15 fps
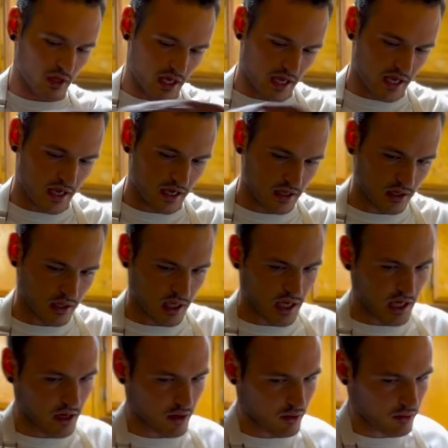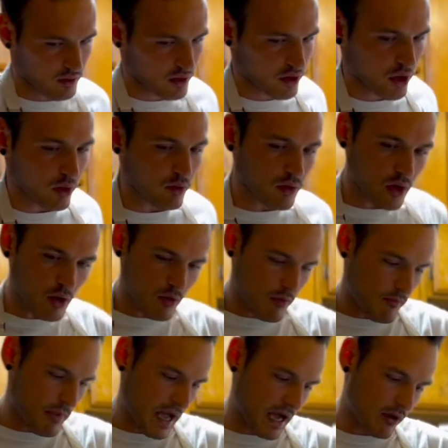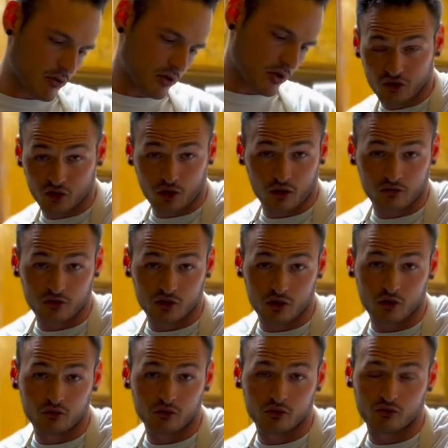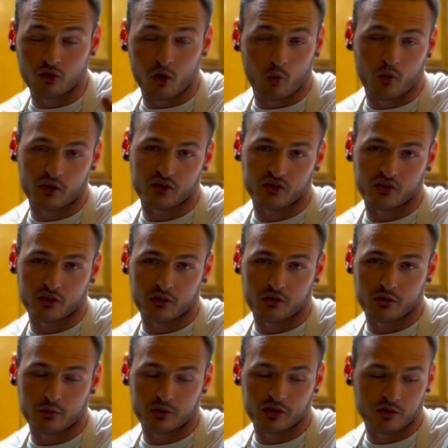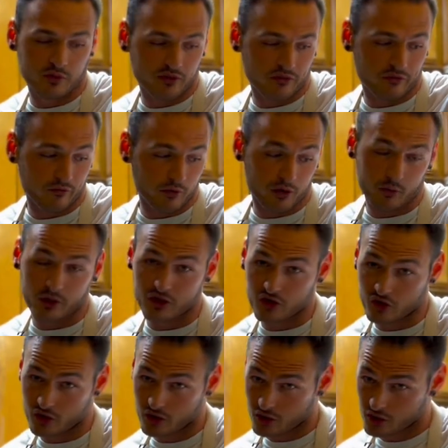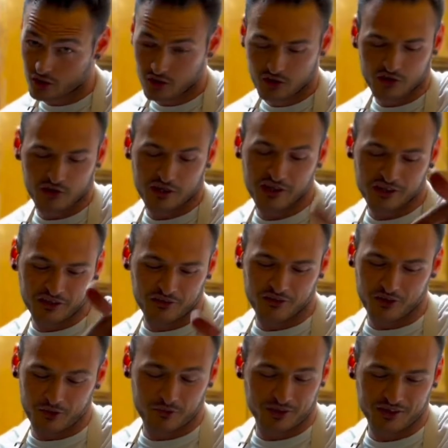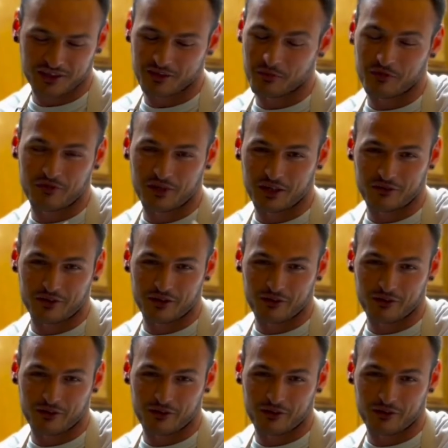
Add our cocoa powder. Start off slow. You don't want this to go anywhere, especially if you're wearing a white shirt. You don't want this to be flying around